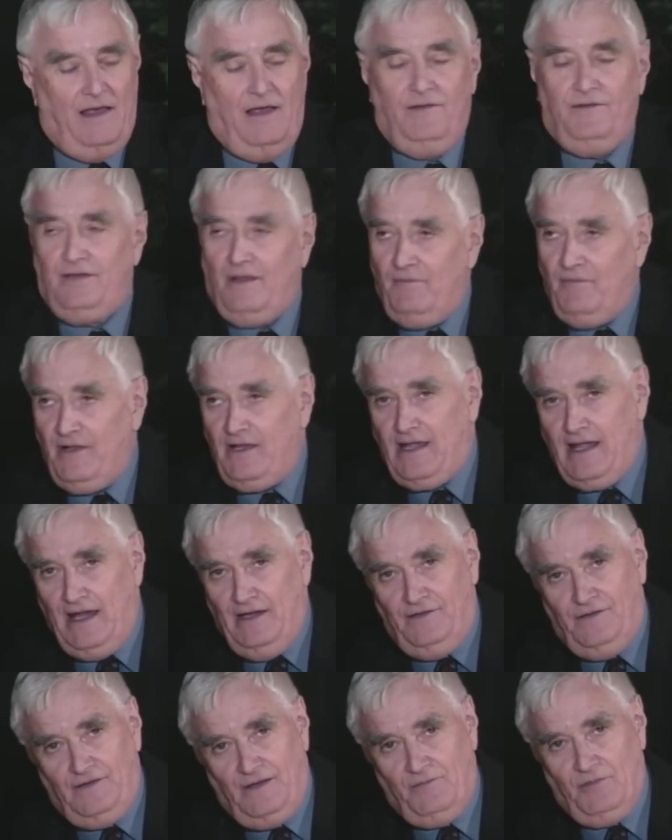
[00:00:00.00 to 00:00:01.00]
some of the
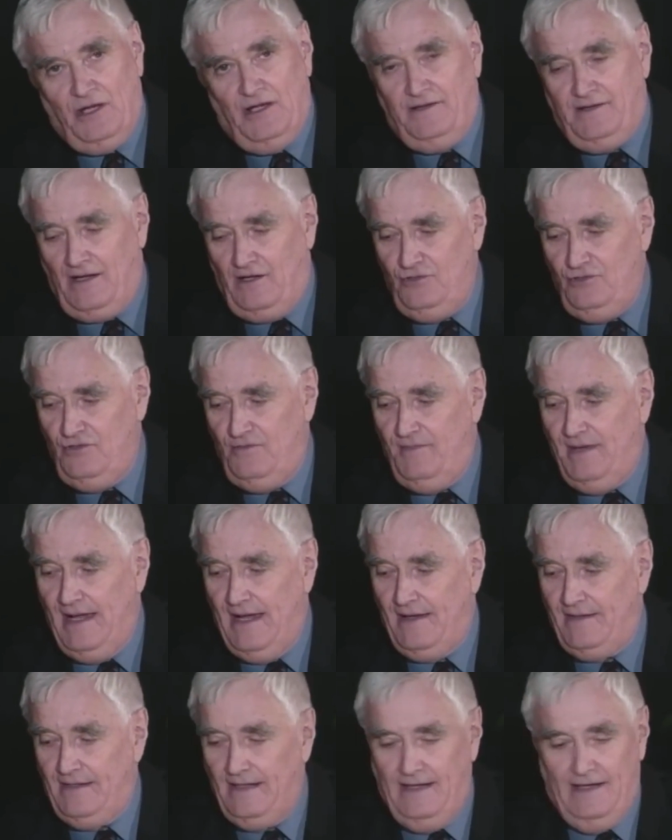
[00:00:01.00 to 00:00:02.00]
cases I'm going to tell you
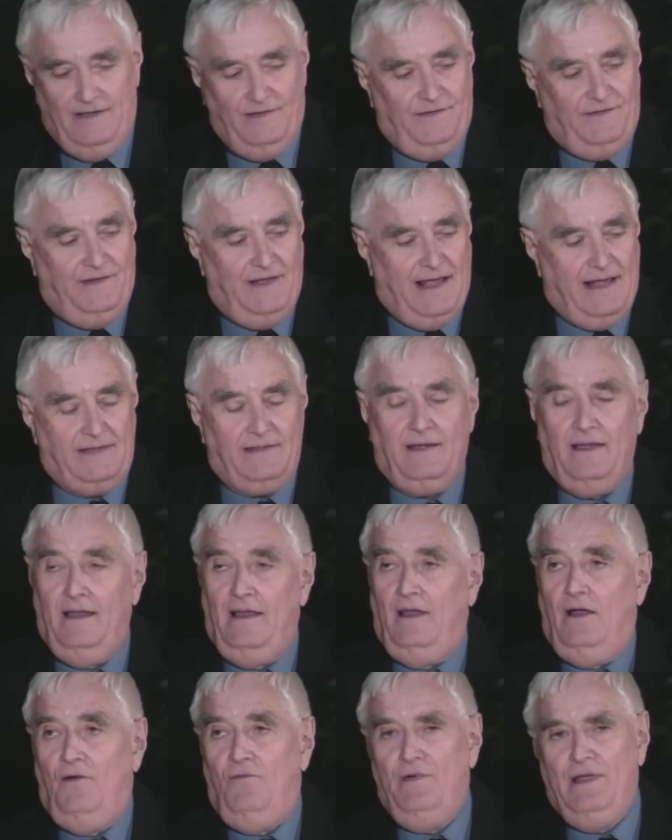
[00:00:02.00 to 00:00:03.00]
about is that
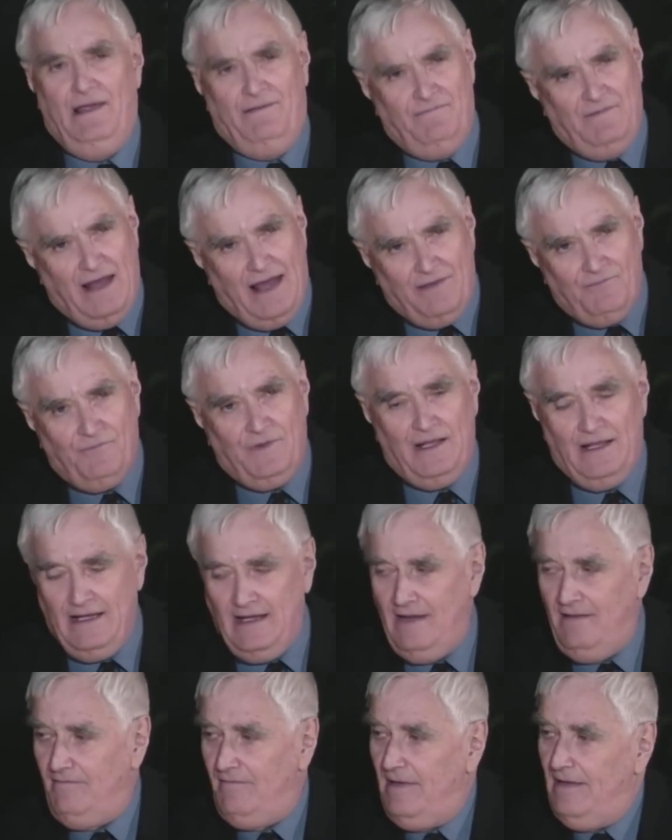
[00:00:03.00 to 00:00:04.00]
we have not
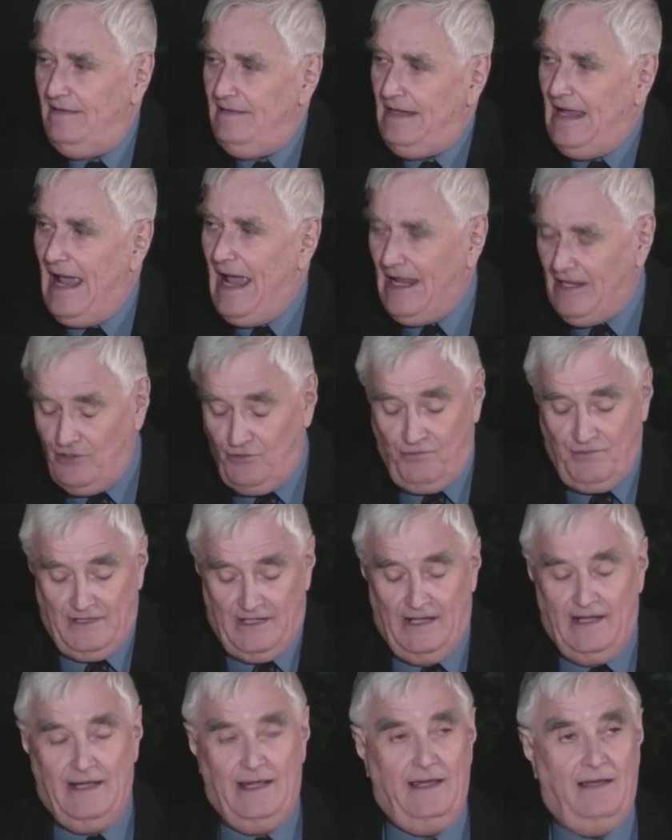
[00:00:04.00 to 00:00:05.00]
really
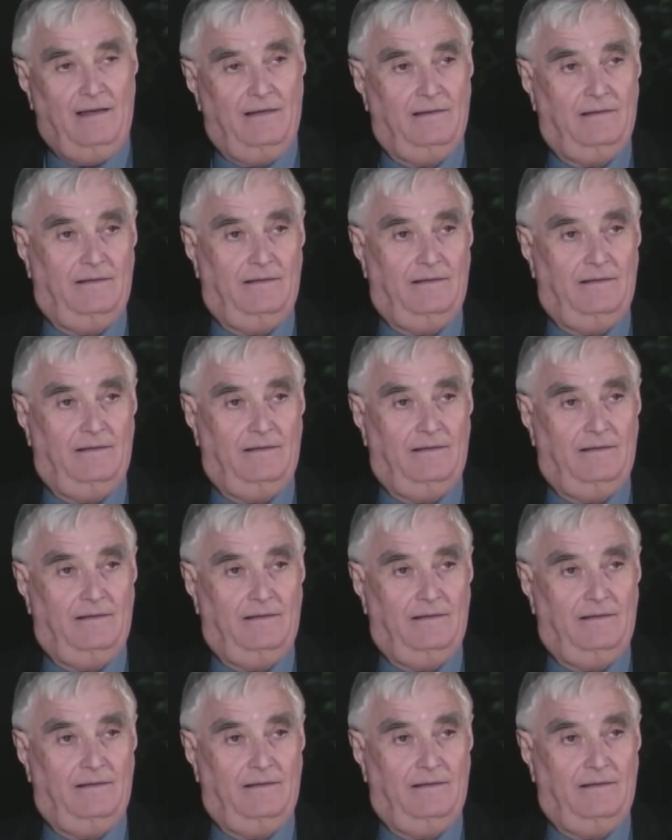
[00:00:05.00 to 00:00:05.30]
adequately